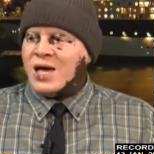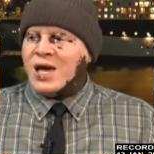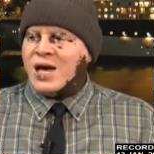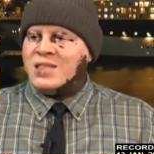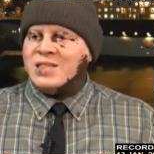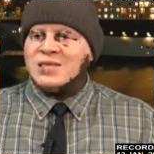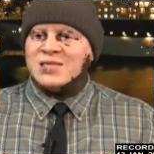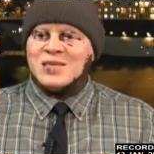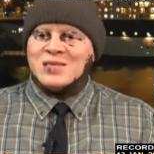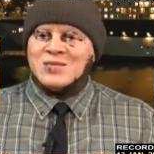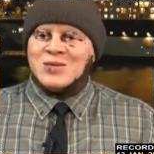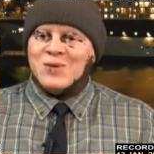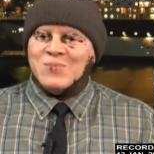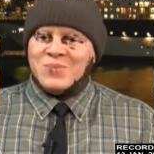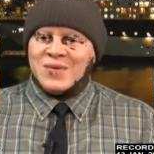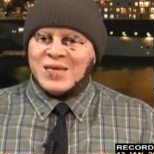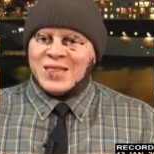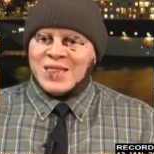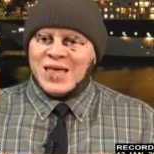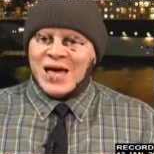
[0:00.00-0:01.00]
And this is
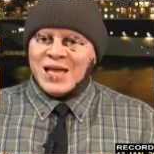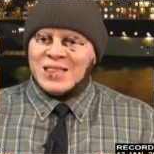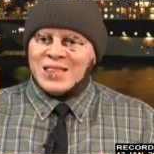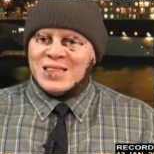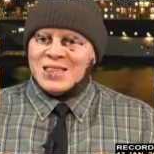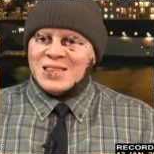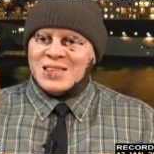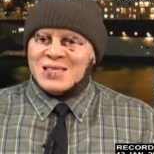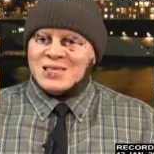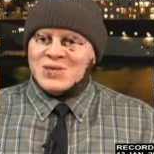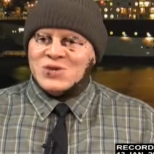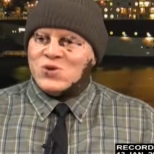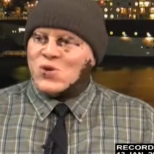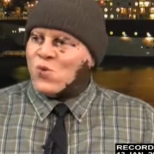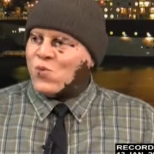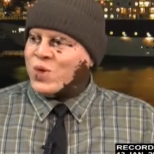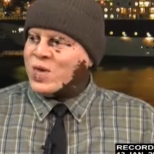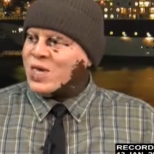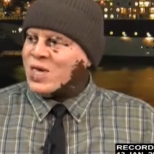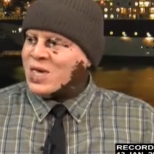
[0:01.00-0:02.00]
something that, you know,
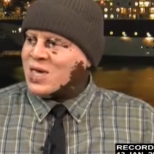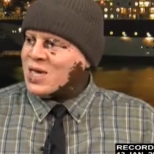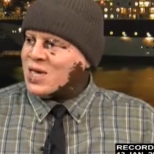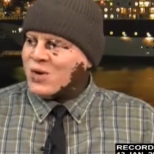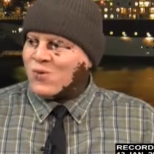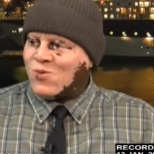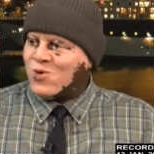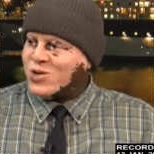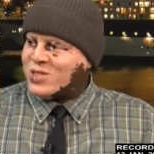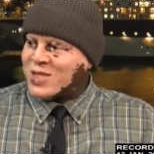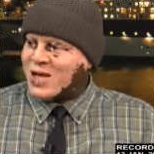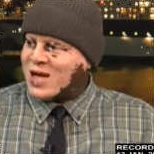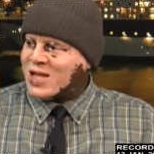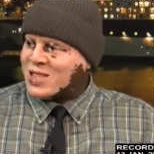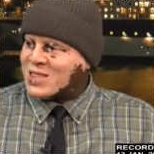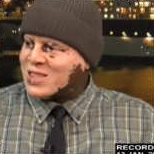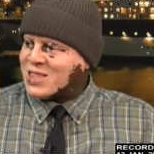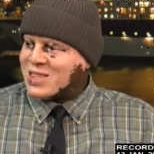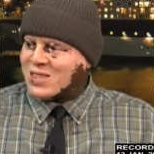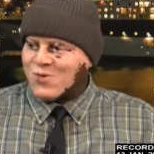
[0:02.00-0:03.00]
we were
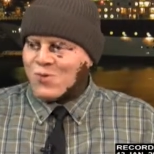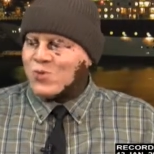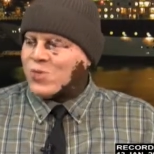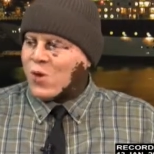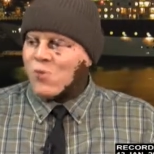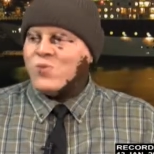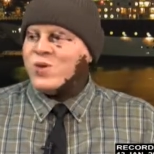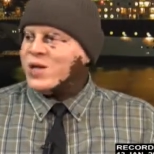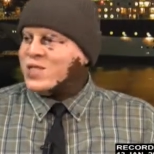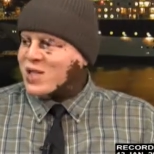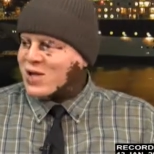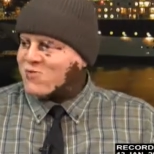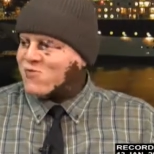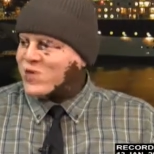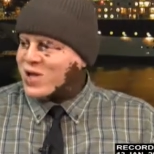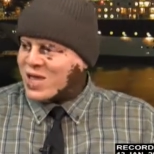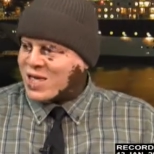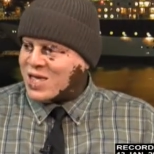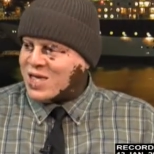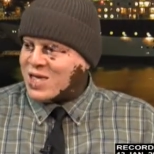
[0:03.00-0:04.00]
not, that we are not
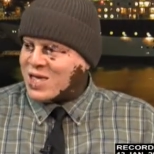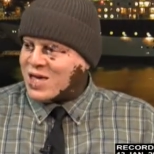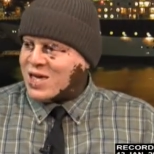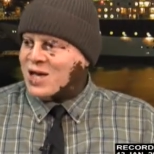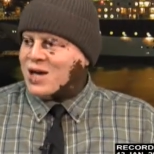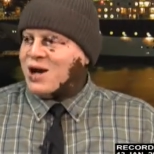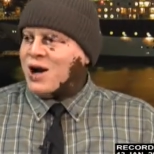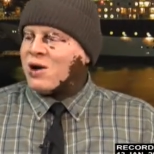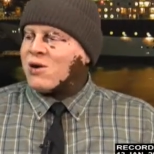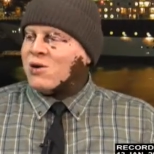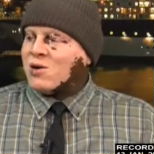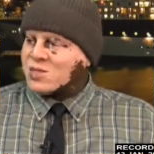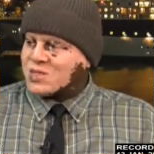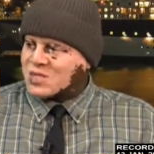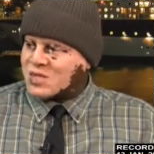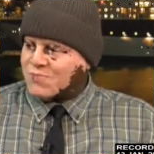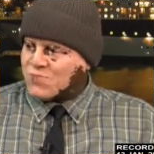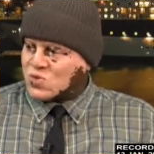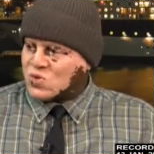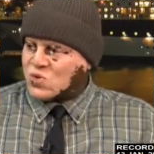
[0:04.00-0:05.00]
really
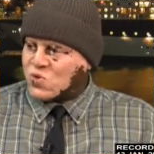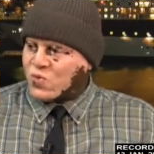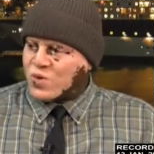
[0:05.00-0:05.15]
accustomed to.